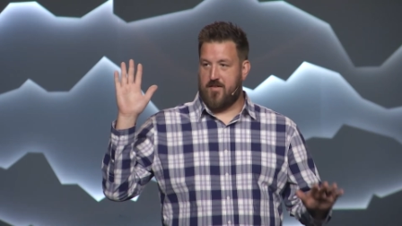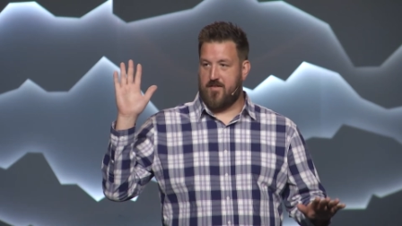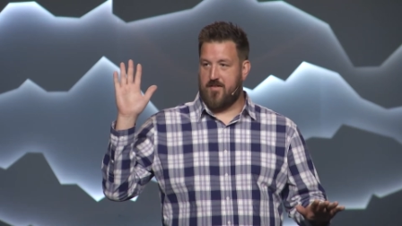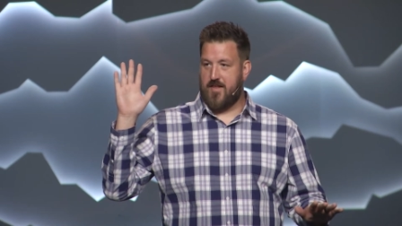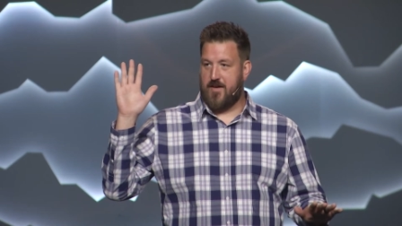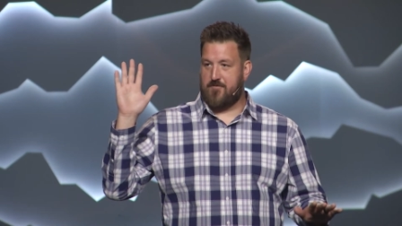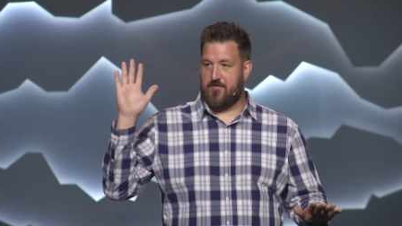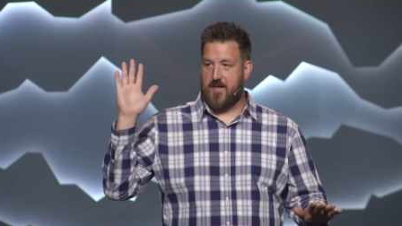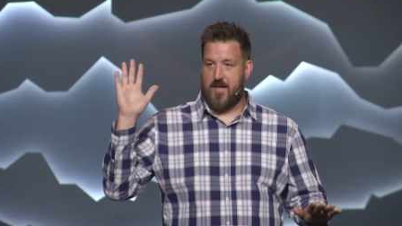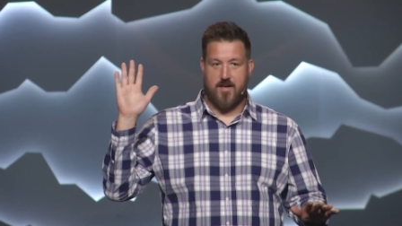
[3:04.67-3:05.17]

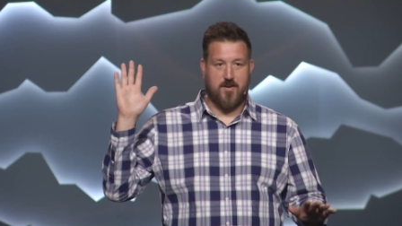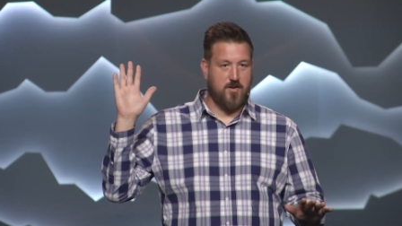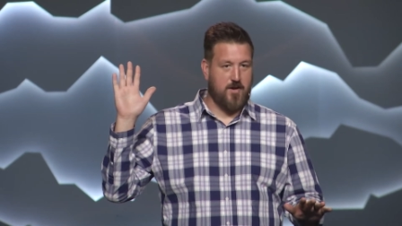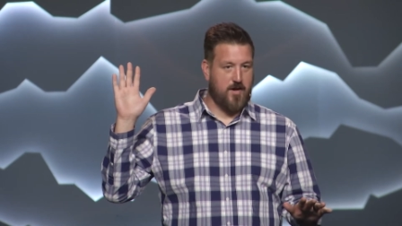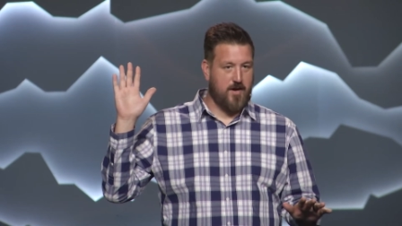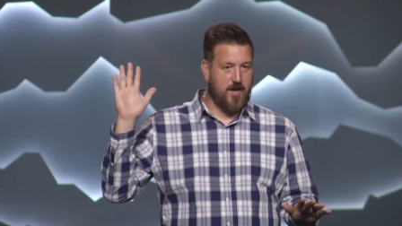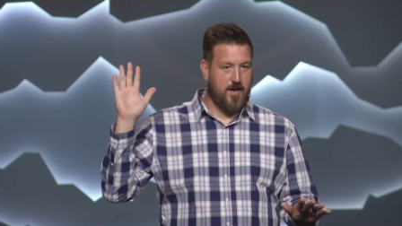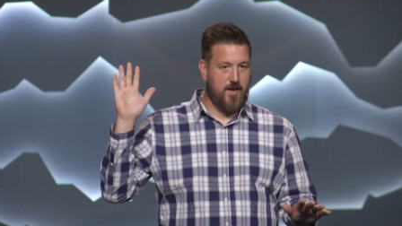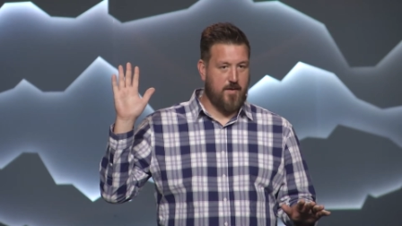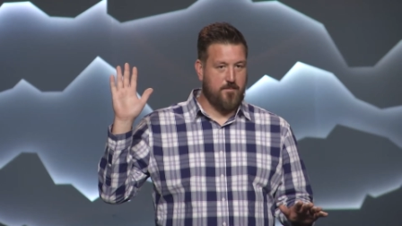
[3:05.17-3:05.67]
left hand on
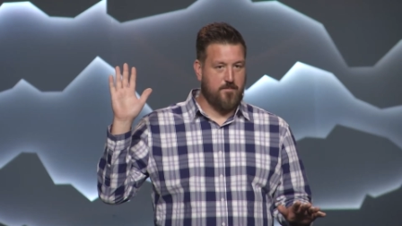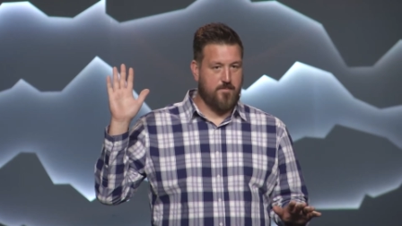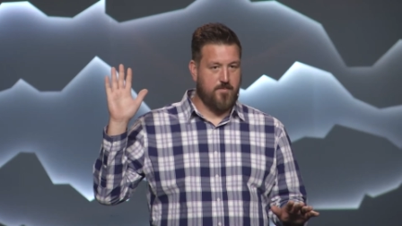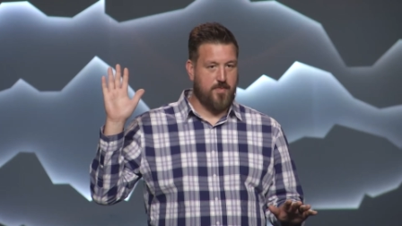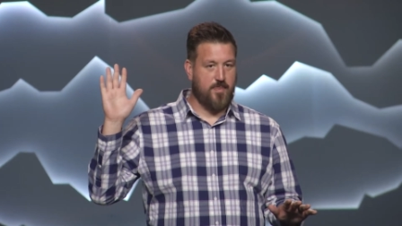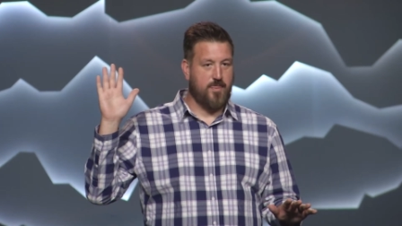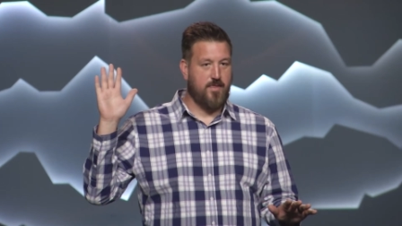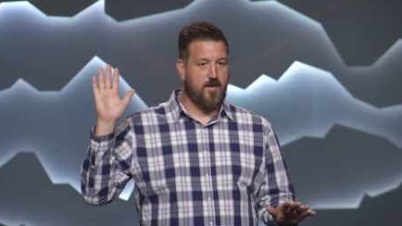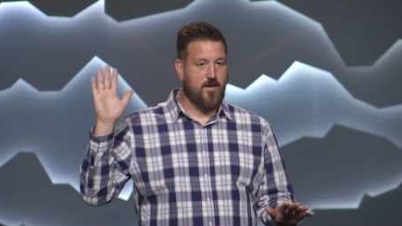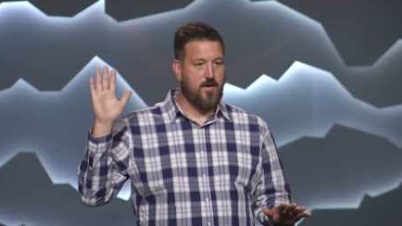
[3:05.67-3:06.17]
a
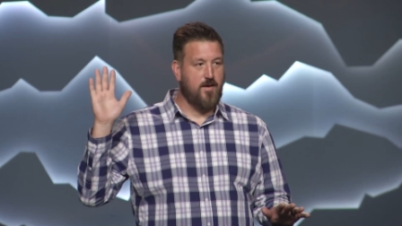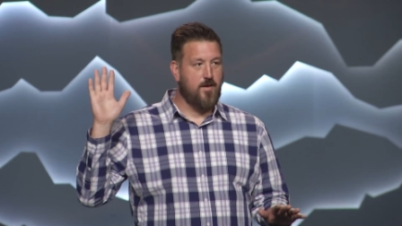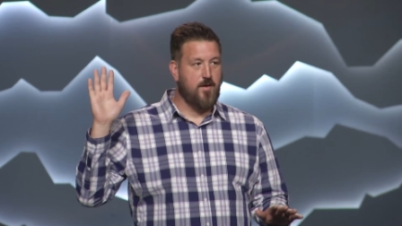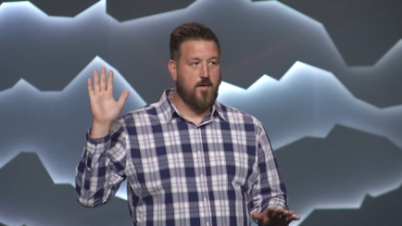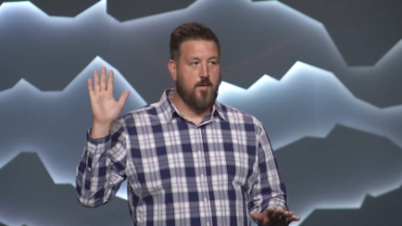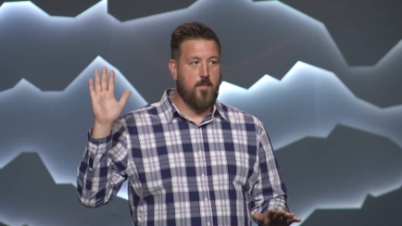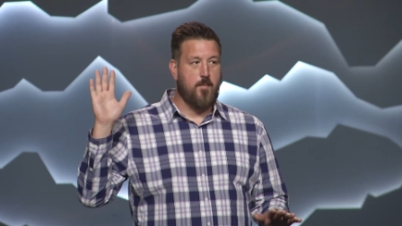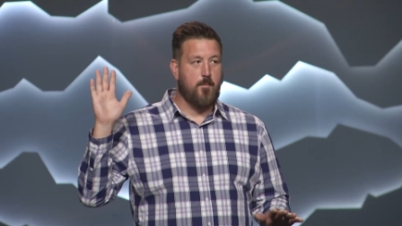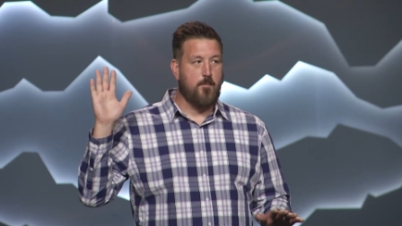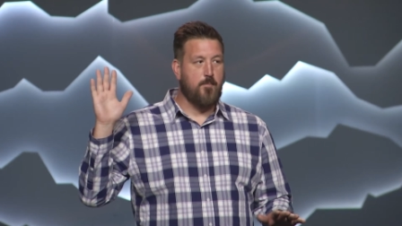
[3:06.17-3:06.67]

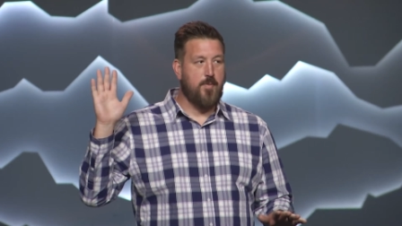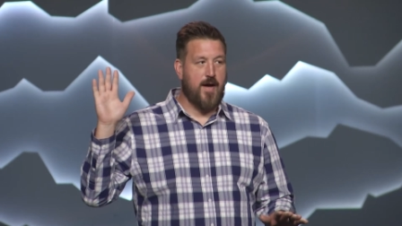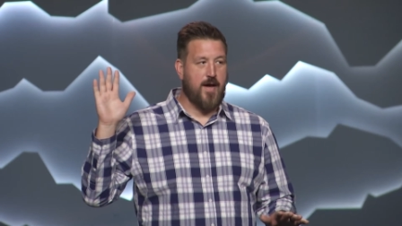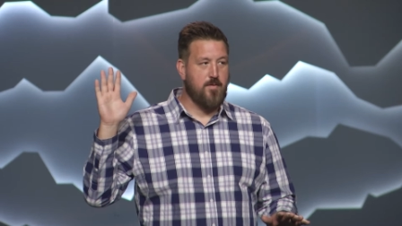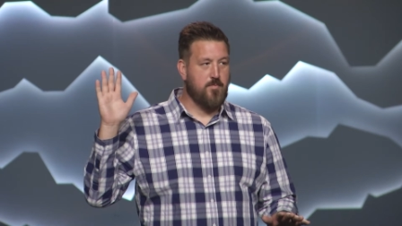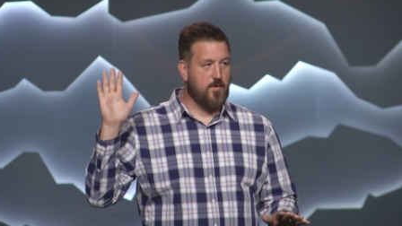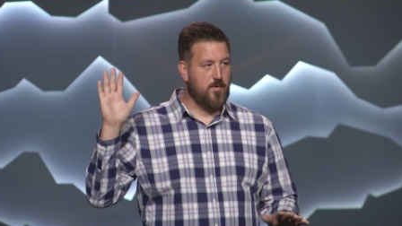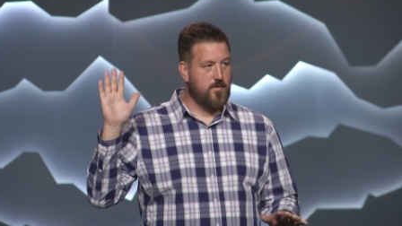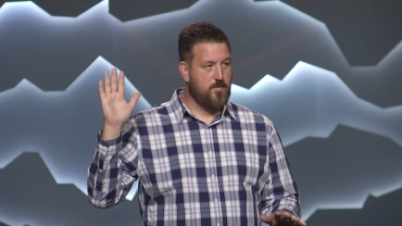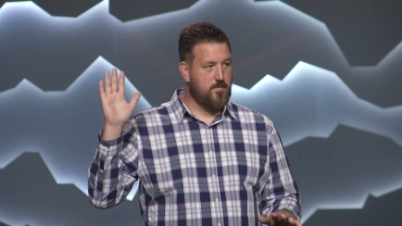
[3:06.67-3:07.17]

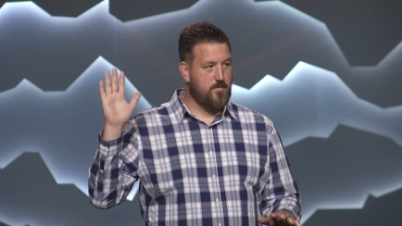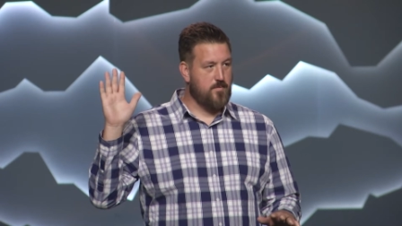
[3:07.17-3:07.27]
Bible.